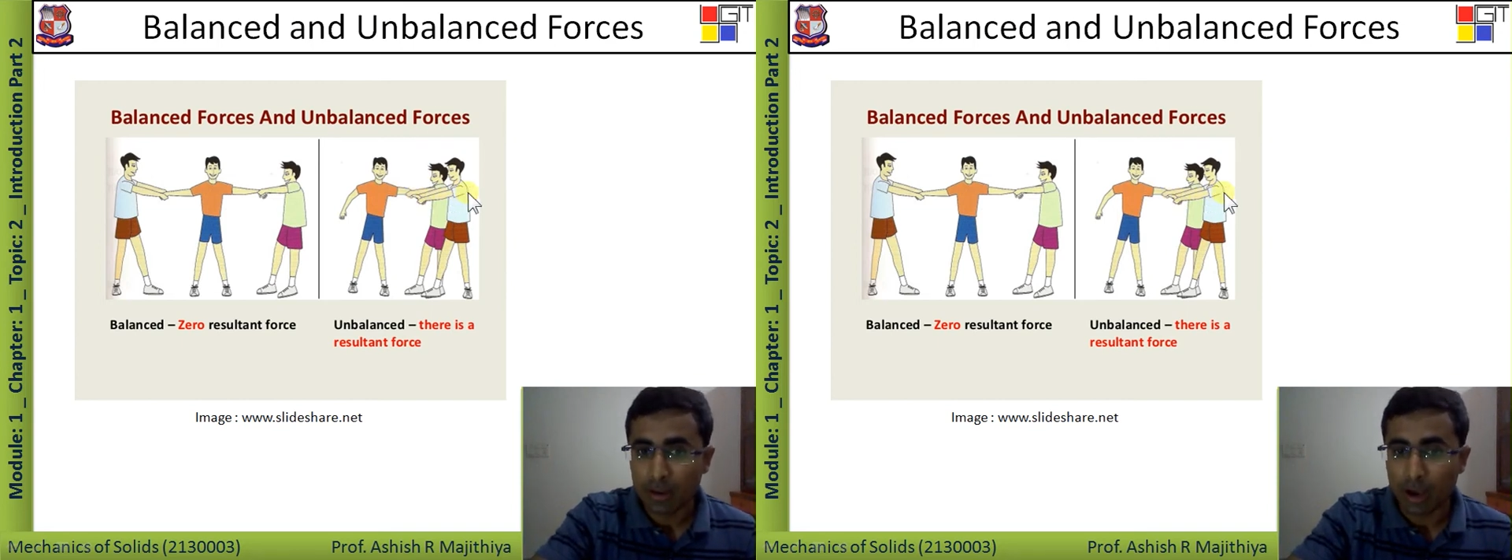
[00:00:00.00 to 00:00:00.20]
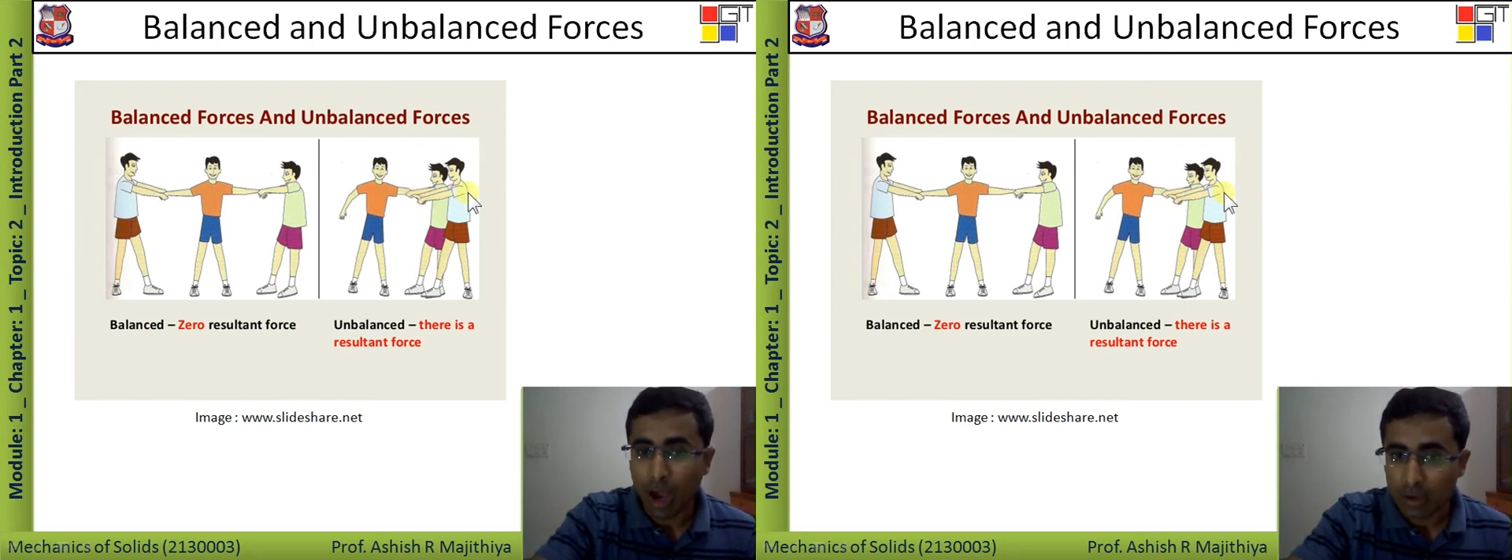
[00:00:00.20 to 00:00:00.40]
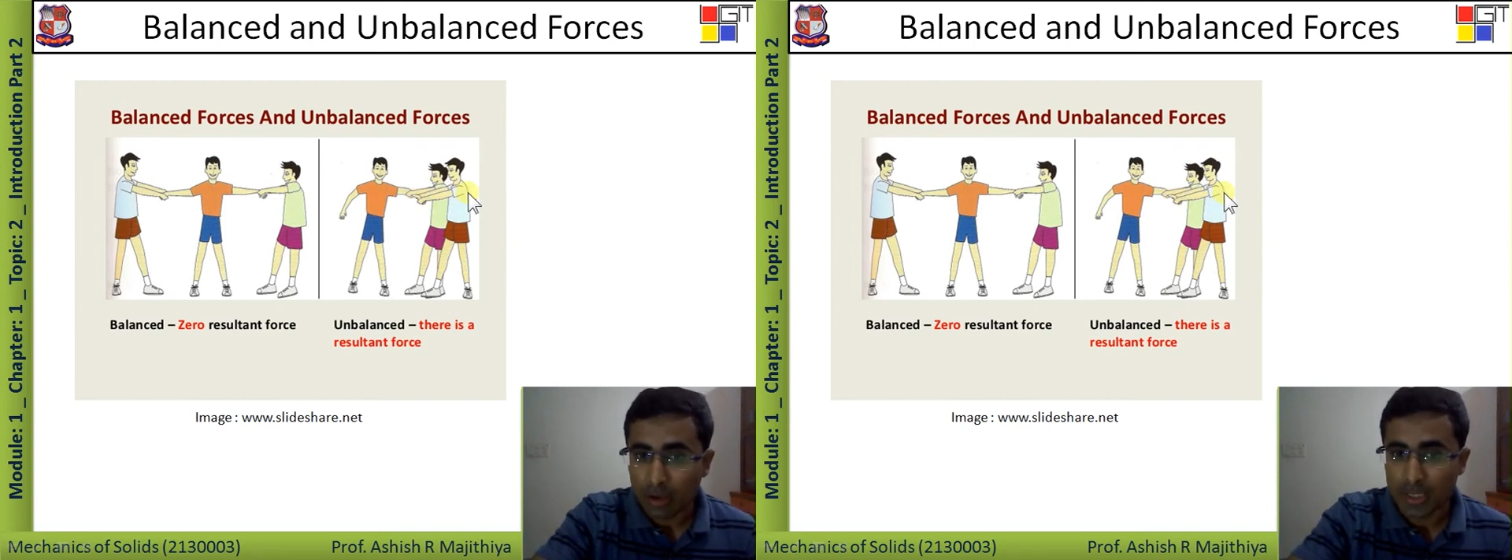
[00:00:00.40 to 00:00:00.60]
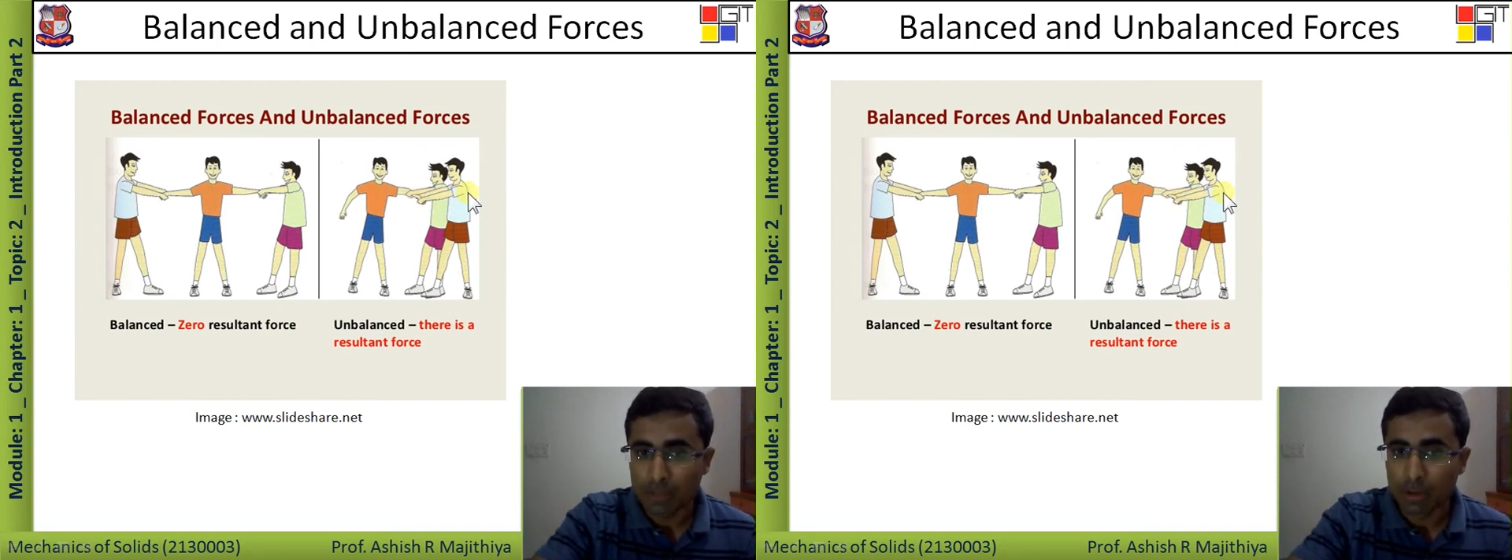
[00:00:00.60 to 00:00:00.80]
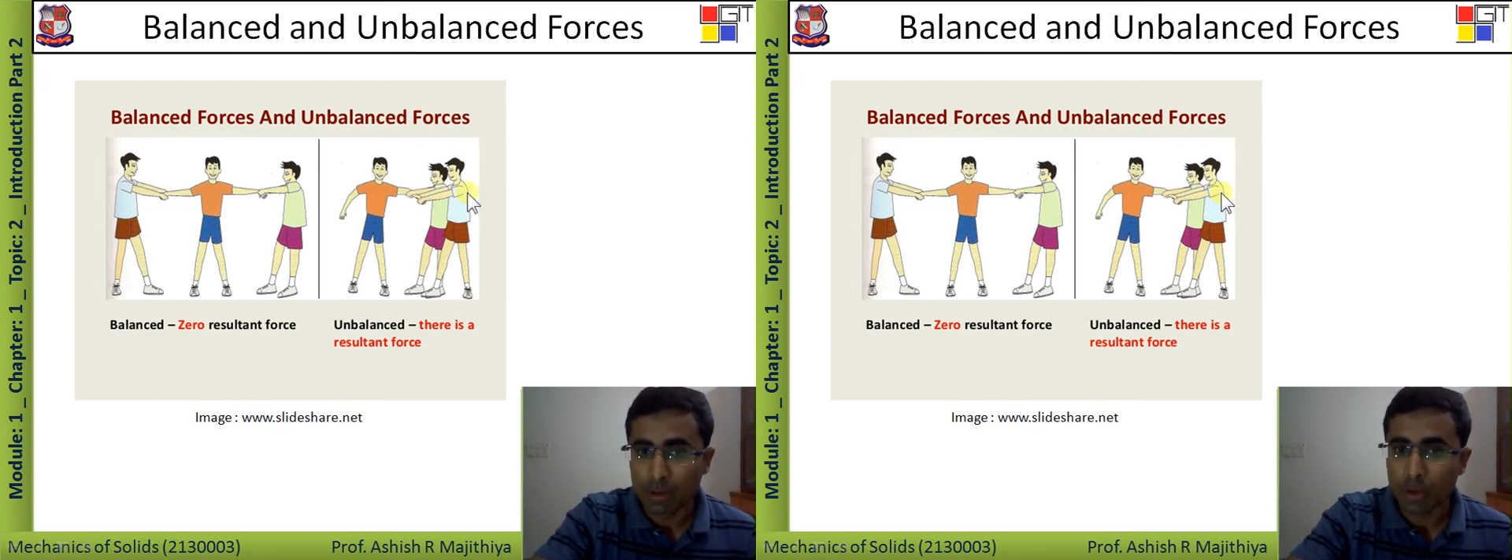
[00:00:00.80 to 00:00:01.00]
R is
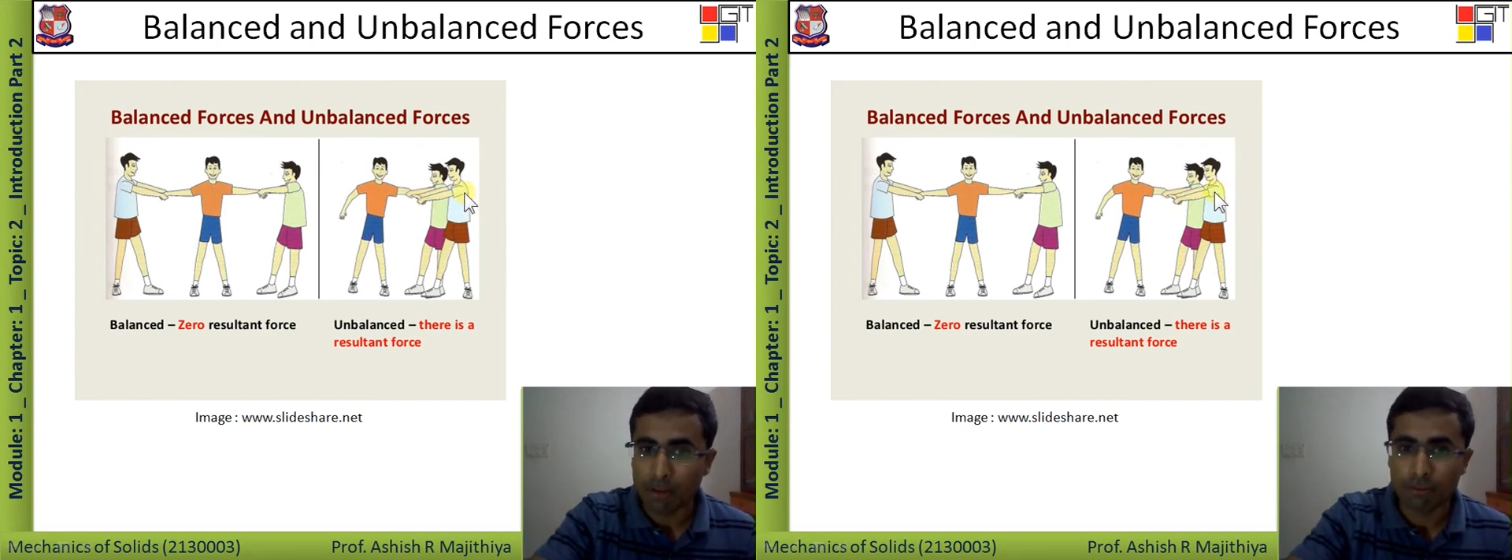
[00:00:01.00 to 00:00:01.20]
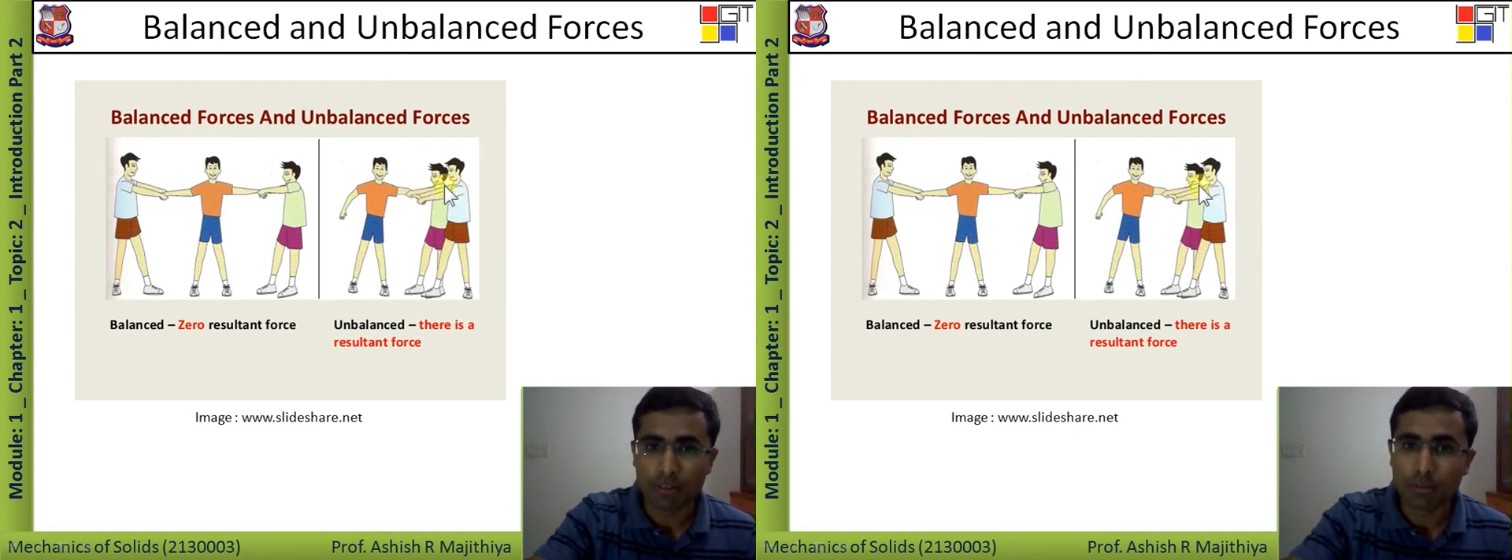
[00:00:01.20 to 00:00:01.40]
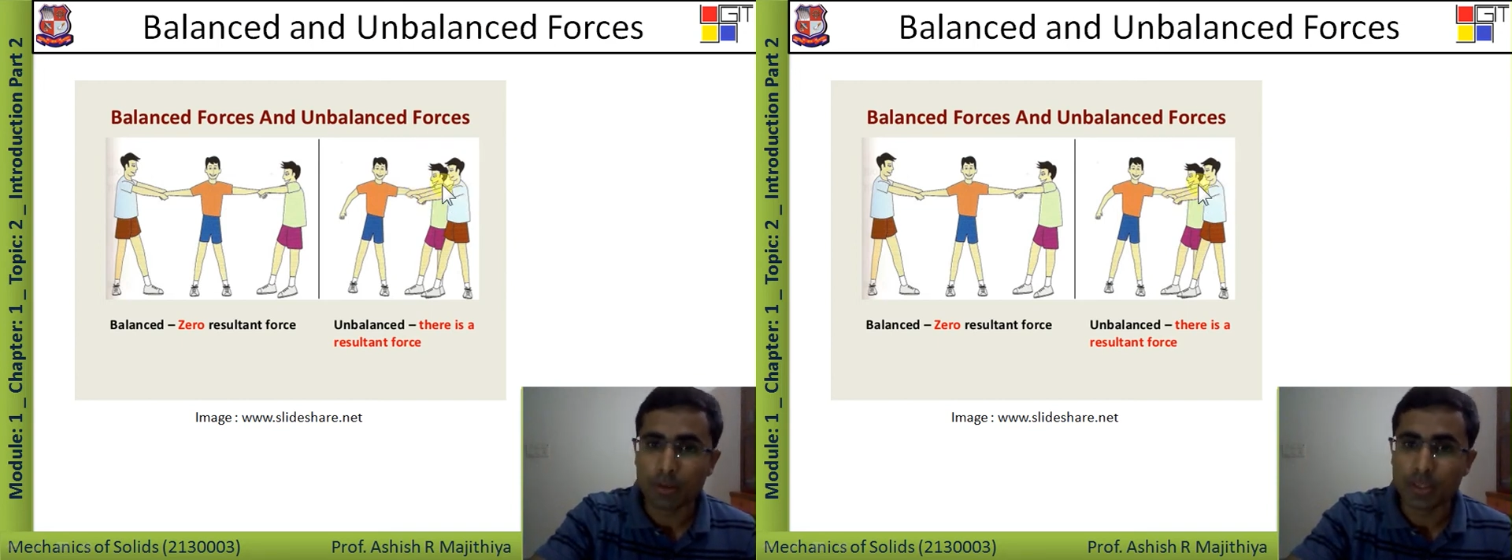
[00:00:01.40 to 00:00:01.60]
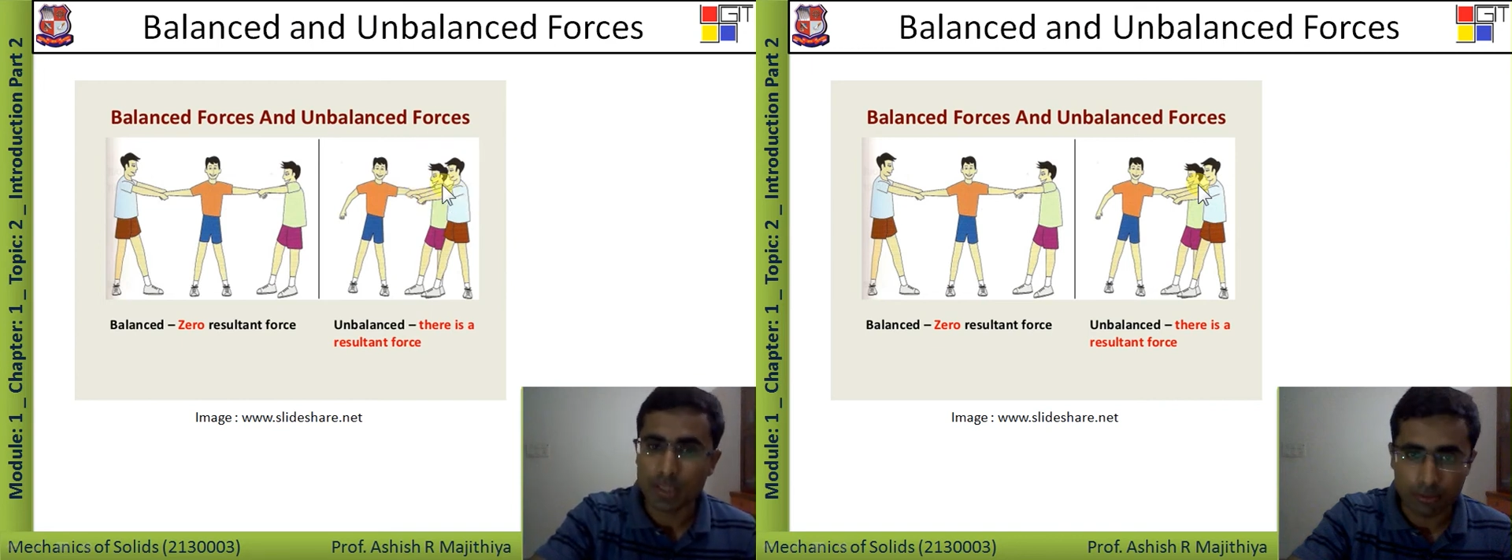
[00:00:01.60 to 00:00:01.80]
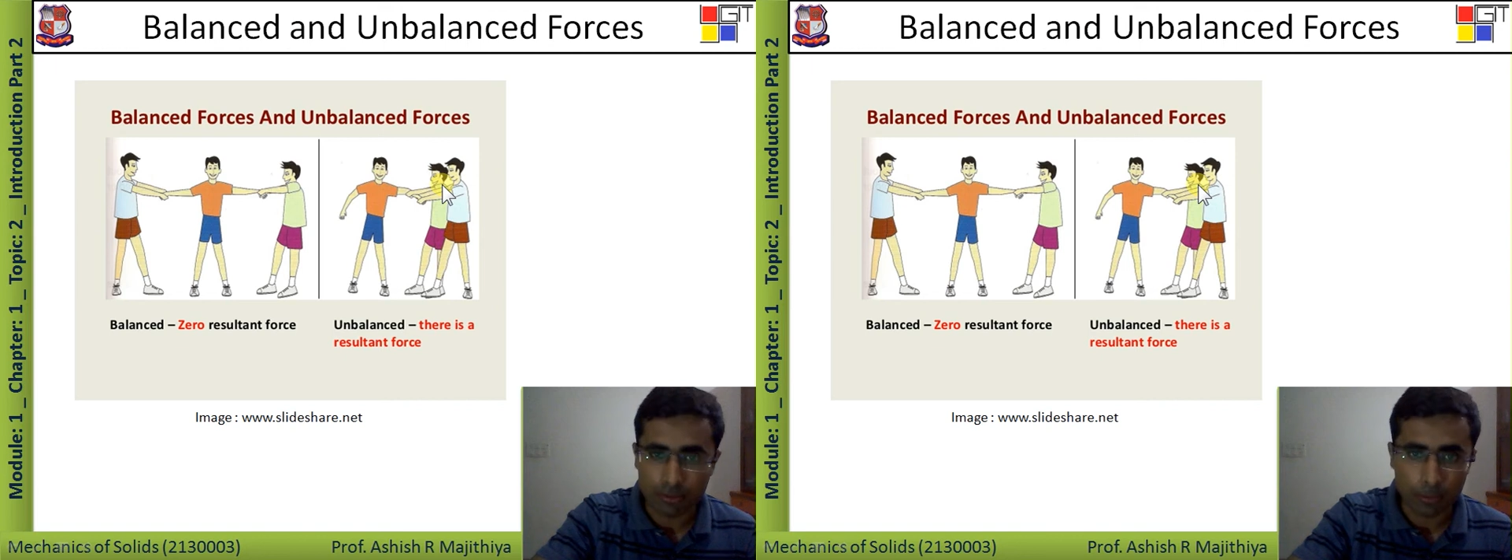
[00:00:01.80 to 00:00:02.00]
equal to F1 plus
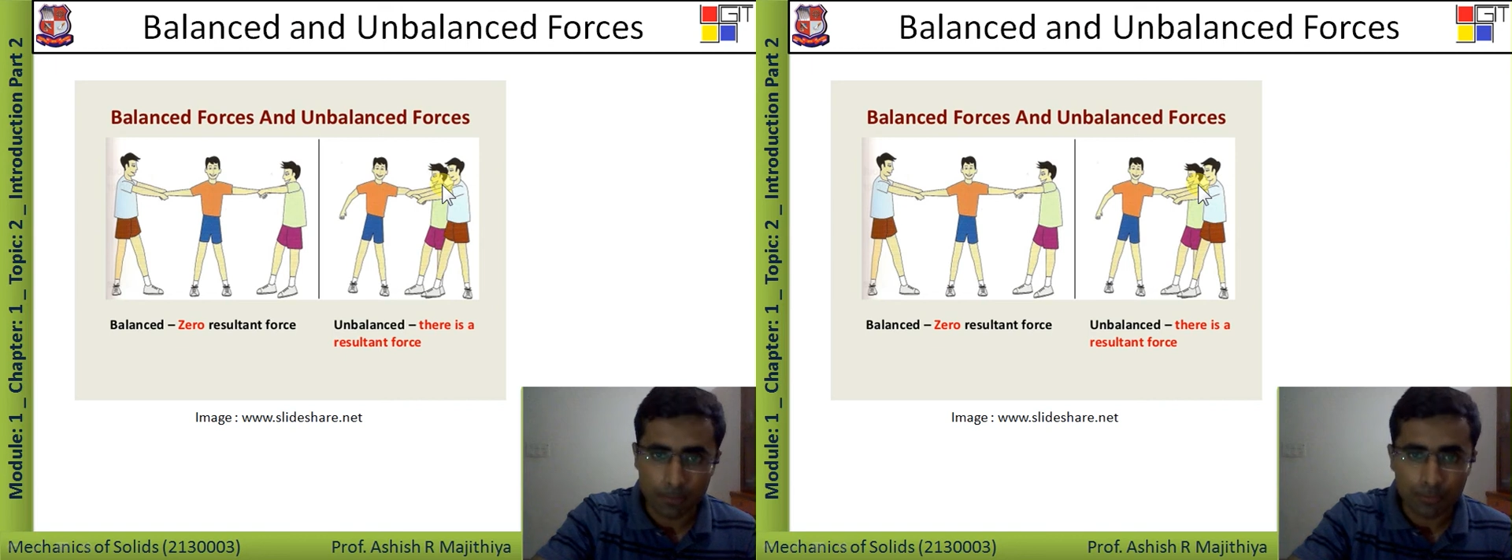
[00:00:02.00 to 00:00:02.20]
F2.